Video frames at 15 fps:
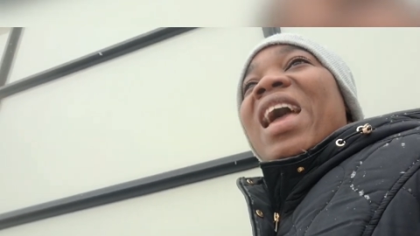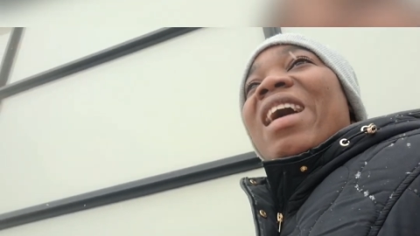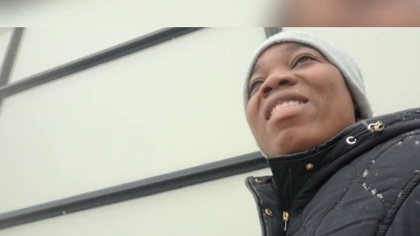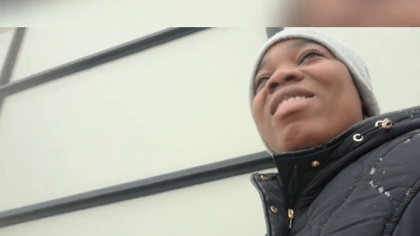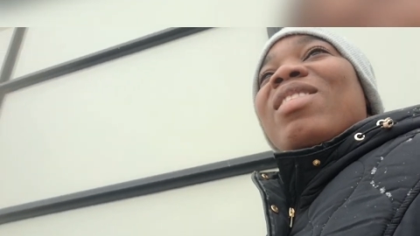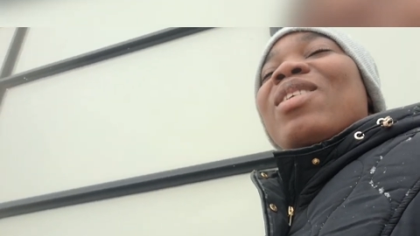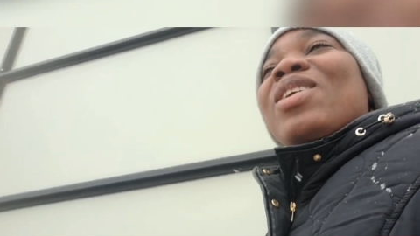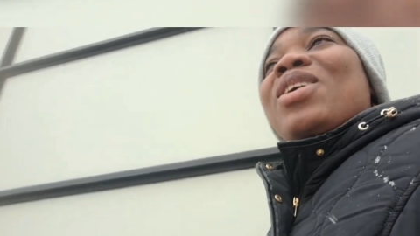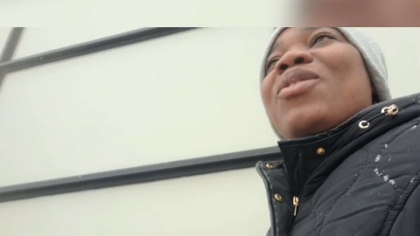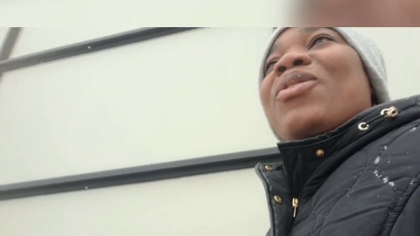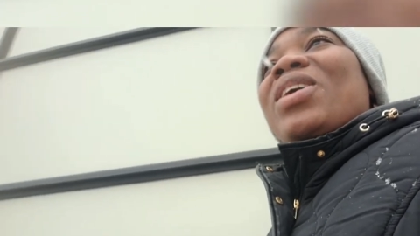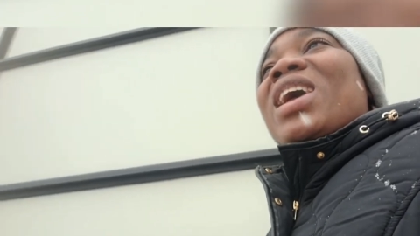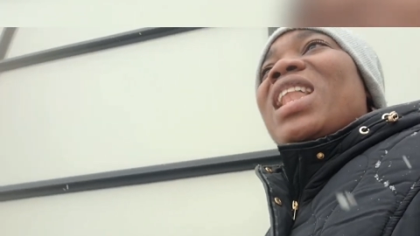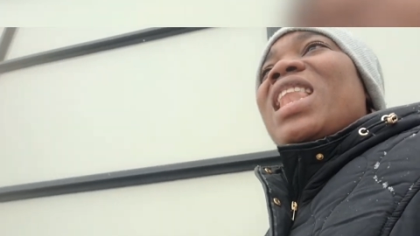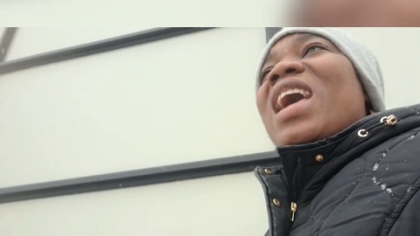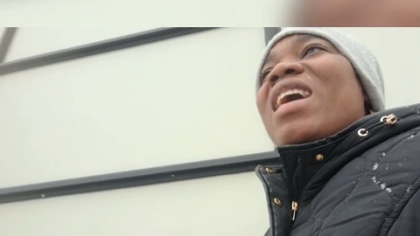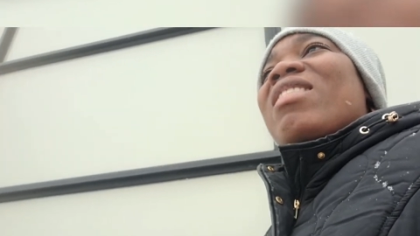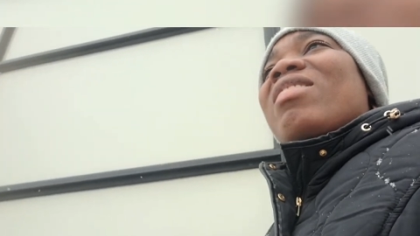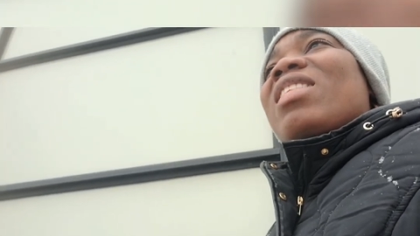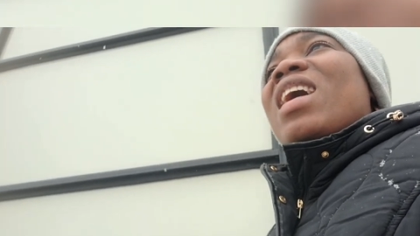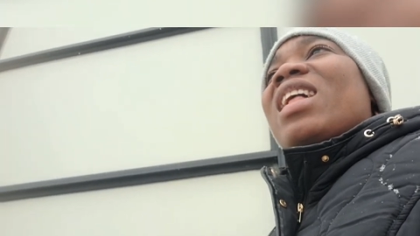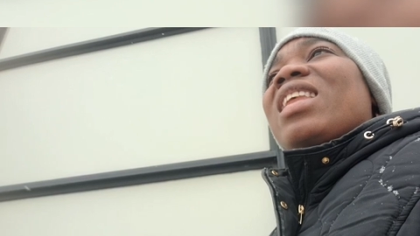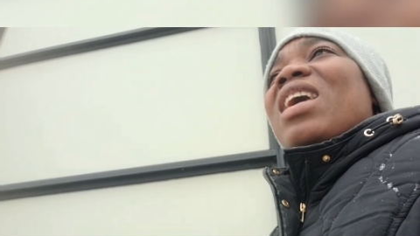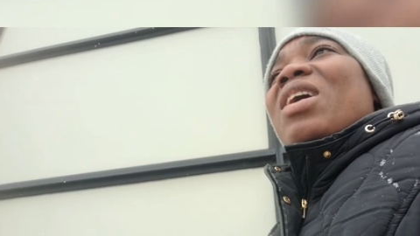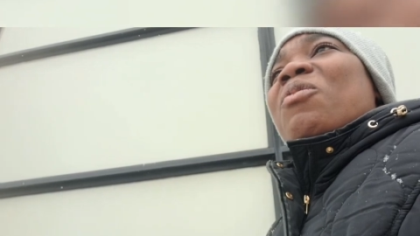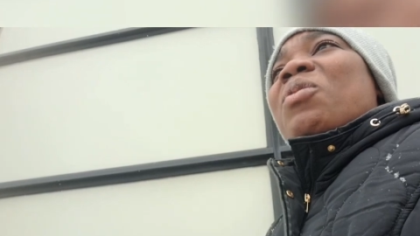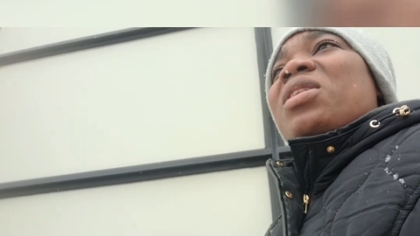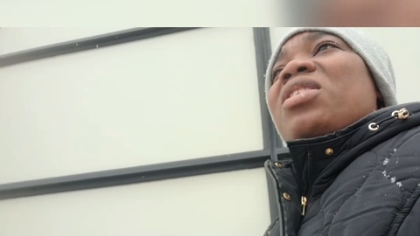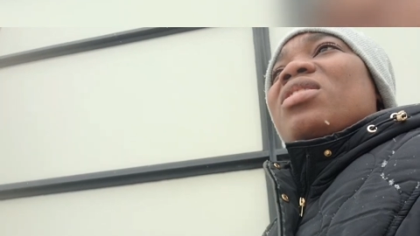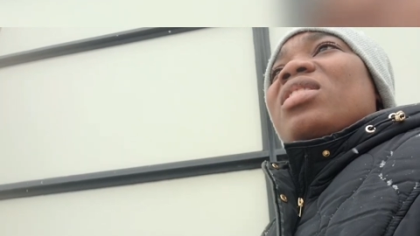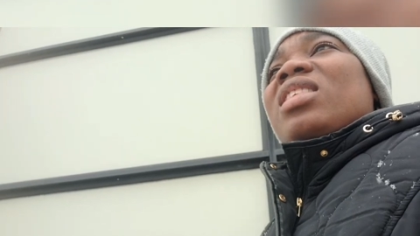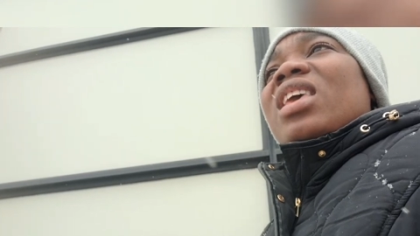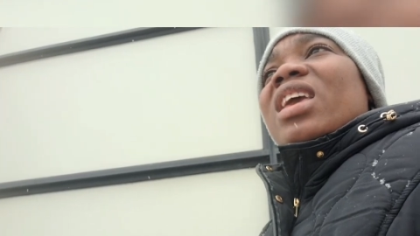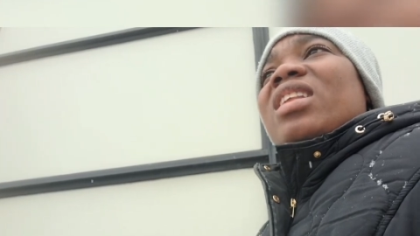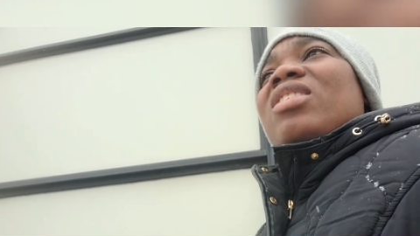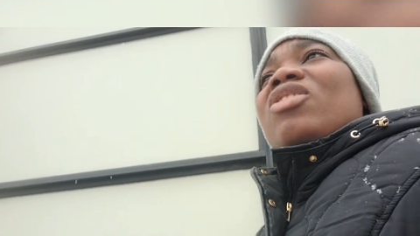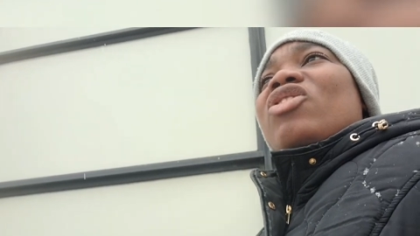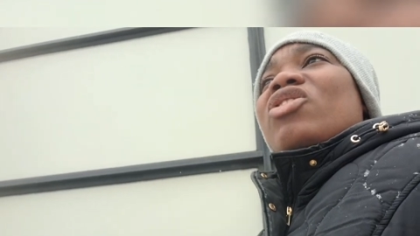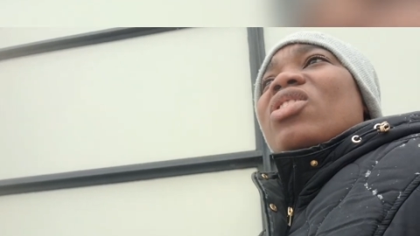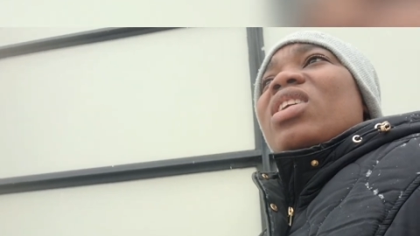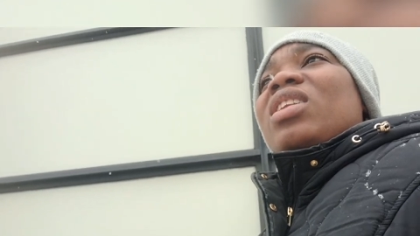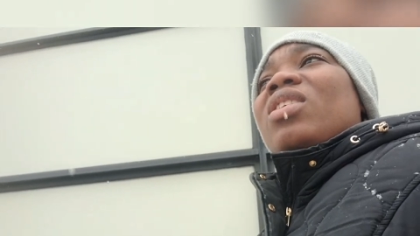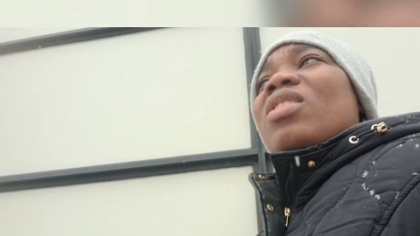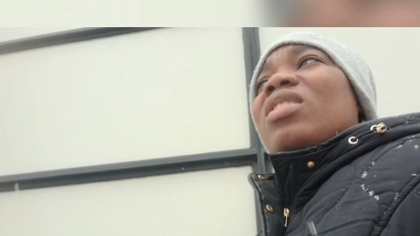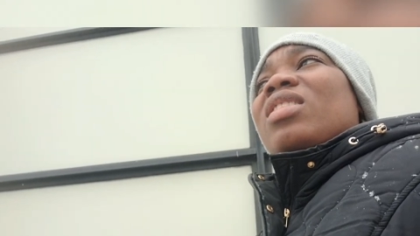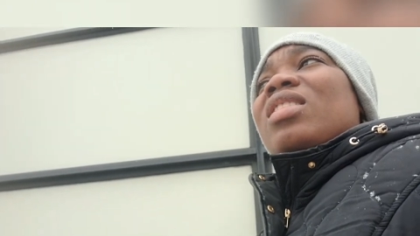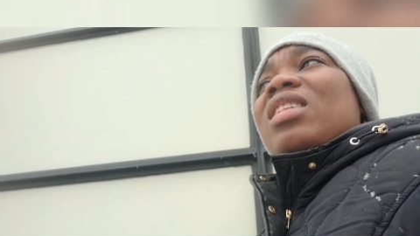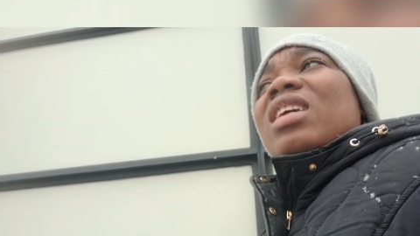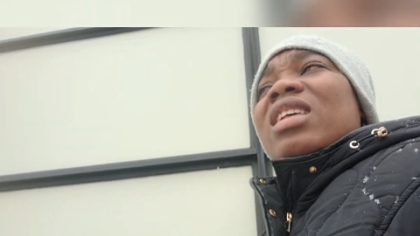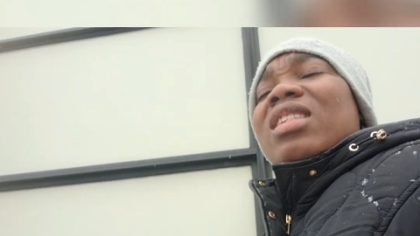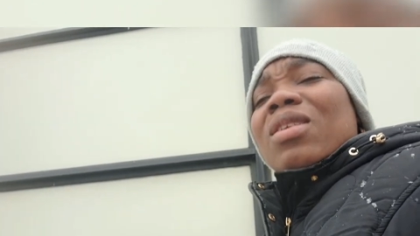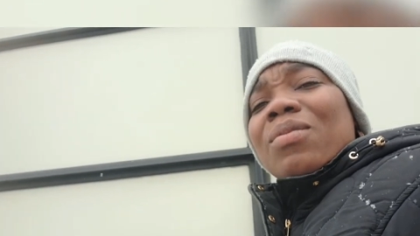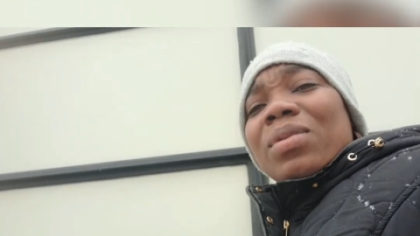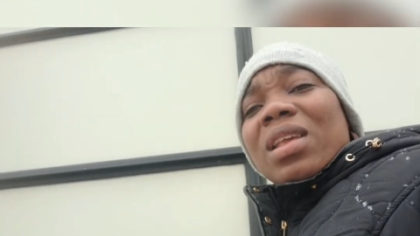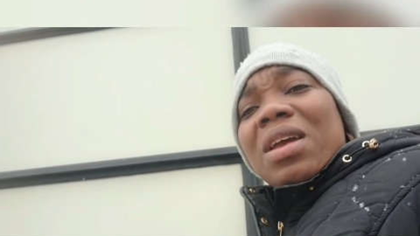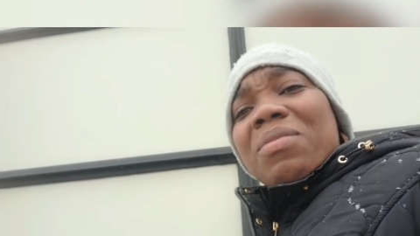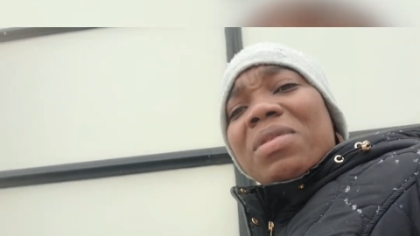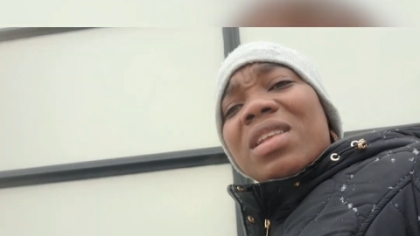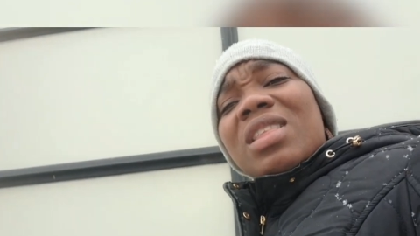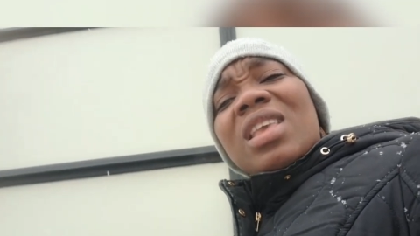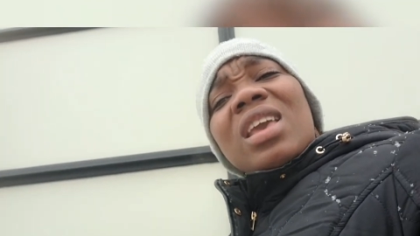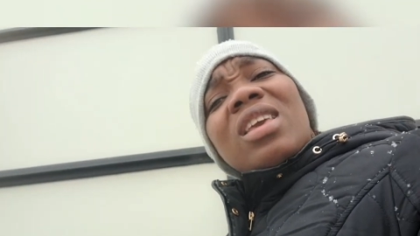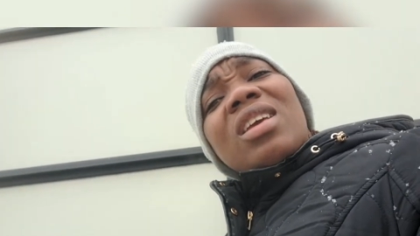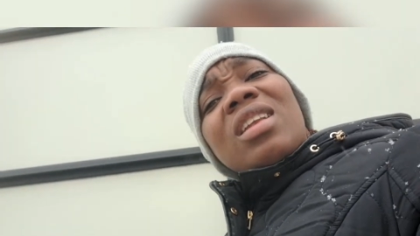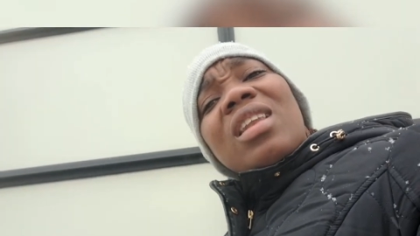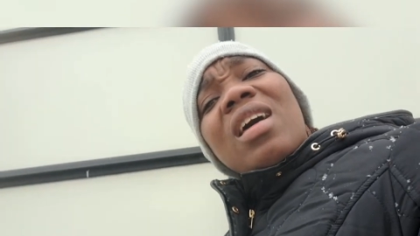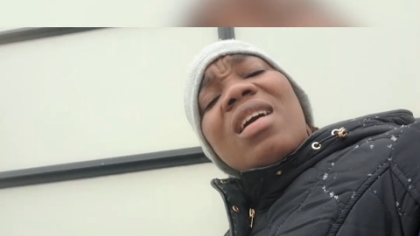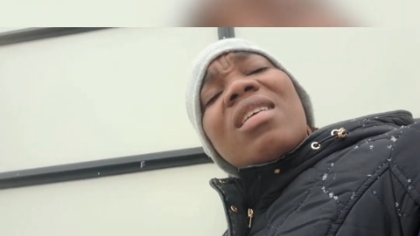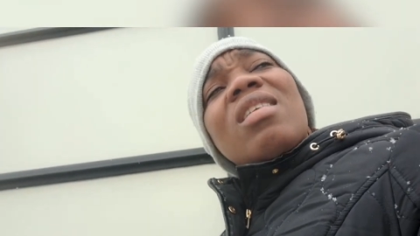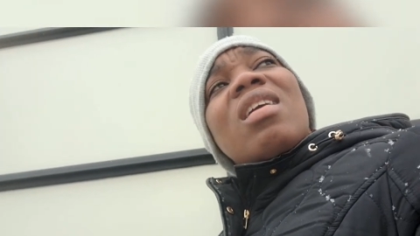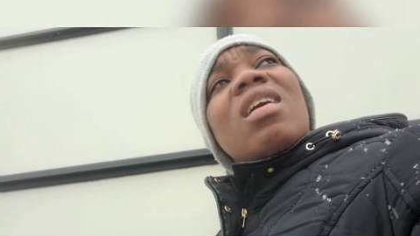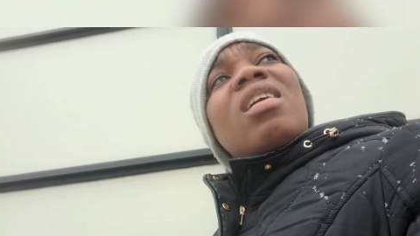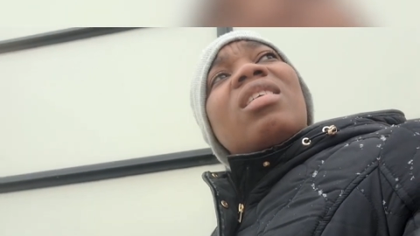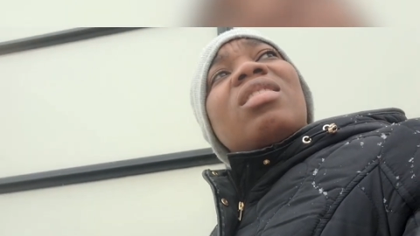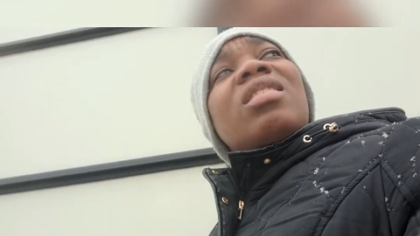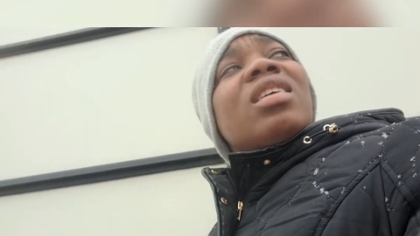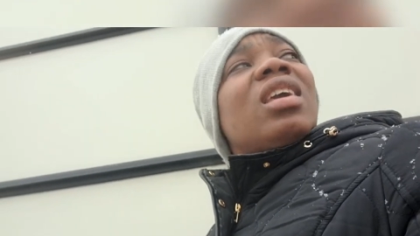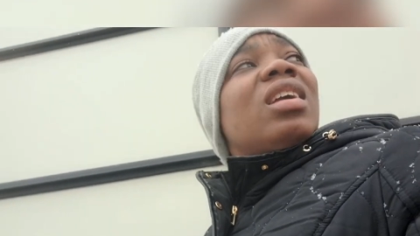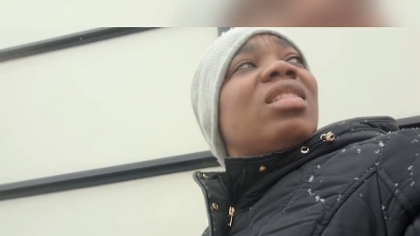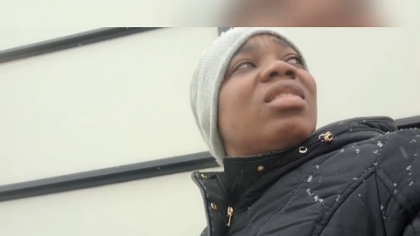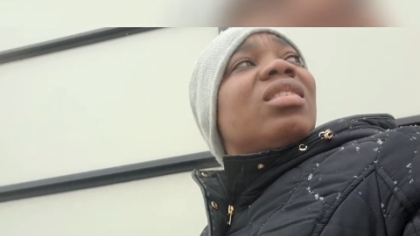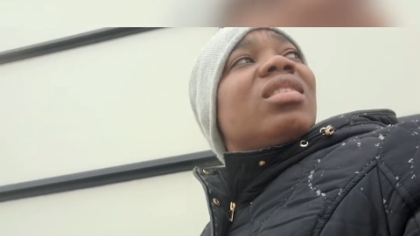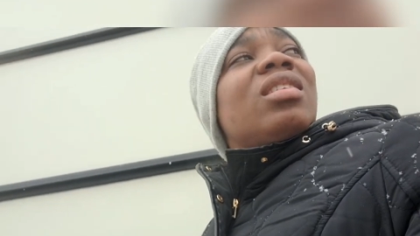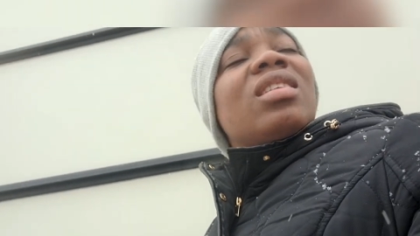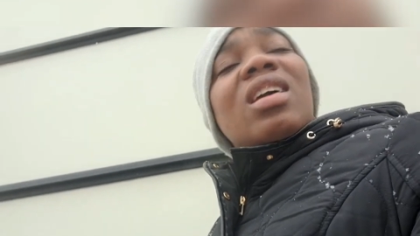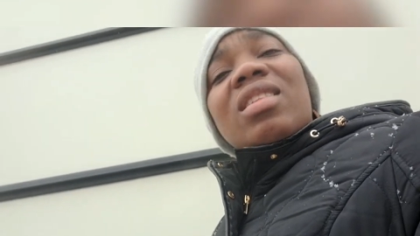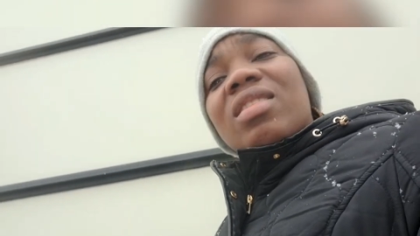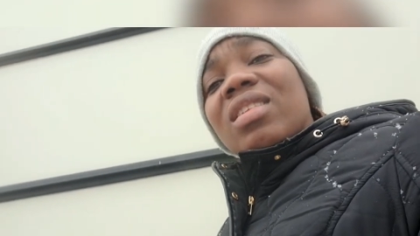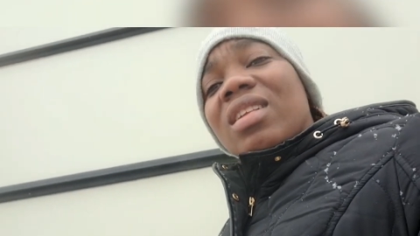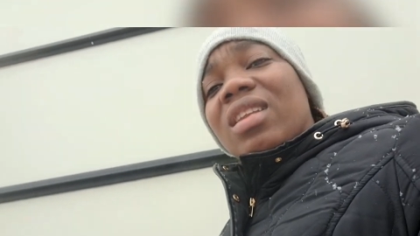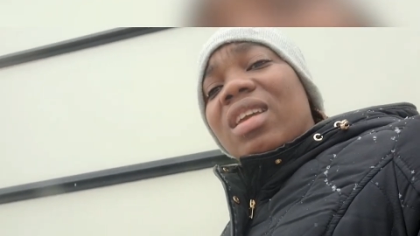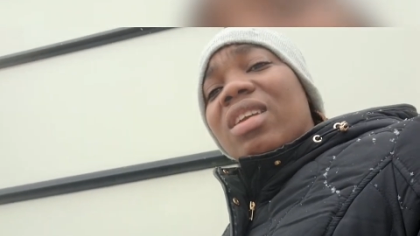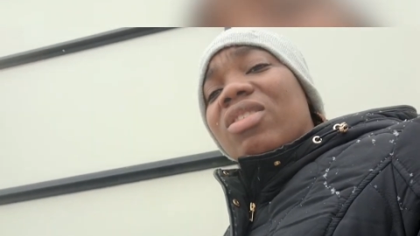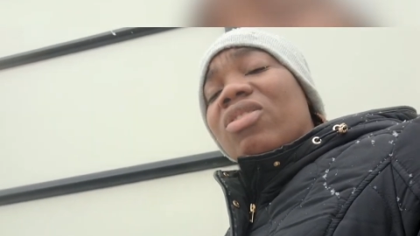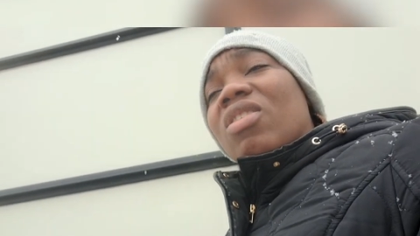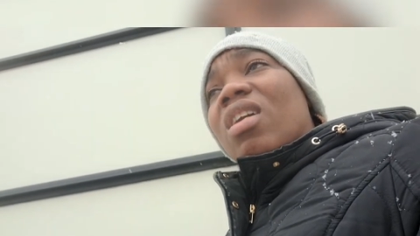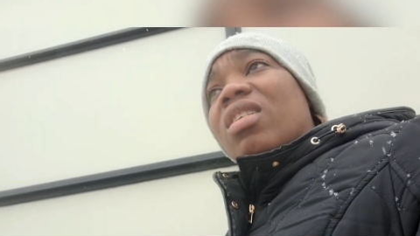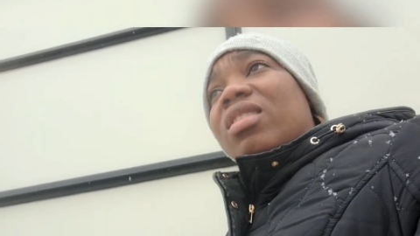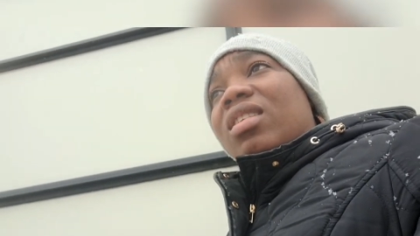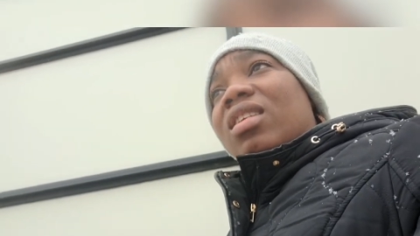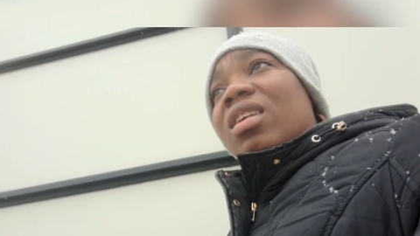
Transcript: And so you realize that when you take the shortcuts, sometimes it takes you longer to get to the destination.